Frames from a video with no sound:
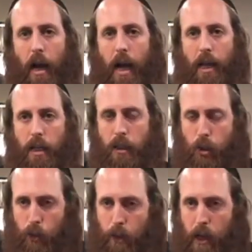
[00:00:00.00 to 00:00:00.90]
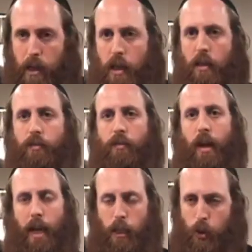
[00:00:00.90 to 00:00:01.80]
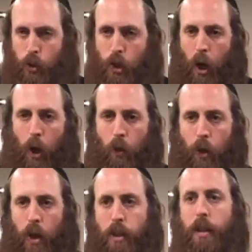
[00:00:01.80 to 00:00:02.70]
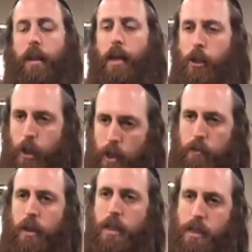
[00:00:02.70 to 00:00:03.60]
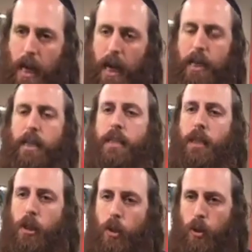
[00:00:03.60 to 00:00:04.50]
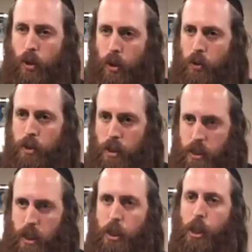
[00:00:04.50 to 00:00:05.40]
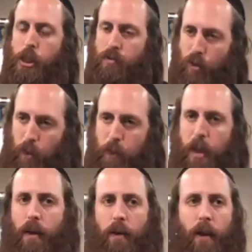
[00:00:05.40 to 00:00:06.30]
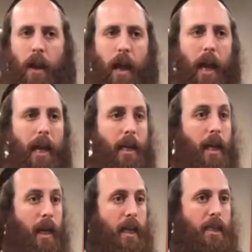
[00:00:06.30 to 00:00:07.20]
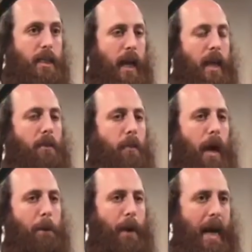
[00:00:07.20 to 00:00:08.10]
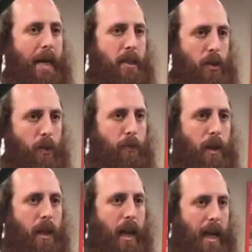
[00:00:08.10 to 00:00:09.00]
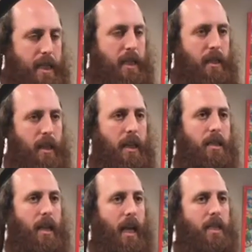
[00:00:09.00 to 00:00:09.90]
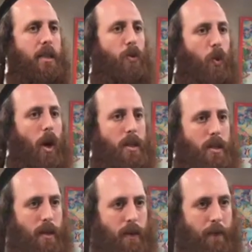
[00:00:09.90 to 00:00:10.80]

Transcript: I need to believe and to know that Hashem decided and took those decisions for me. And He set my past to be as it is, as it was.